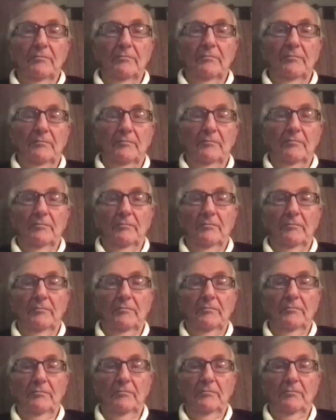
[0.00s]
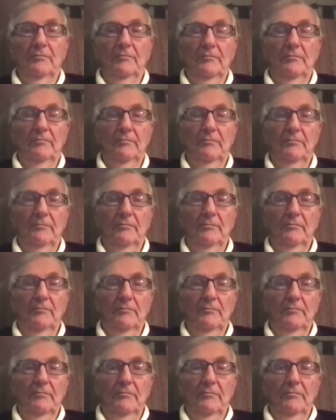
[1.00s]

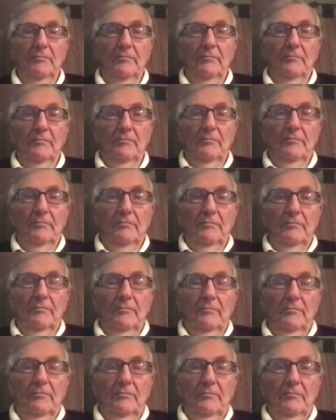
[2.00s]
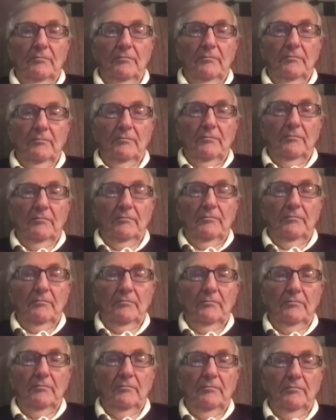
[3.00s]

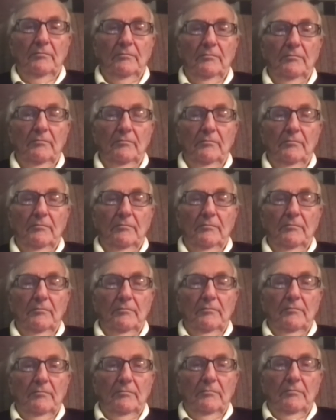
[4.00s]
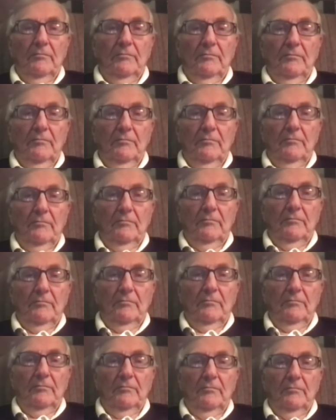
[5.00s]

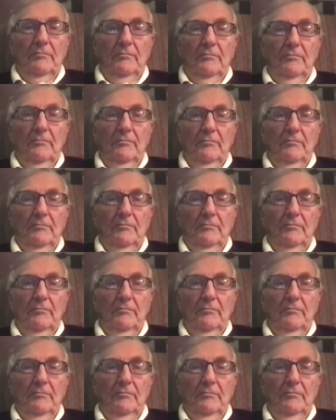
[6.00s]
This person isn't speaking.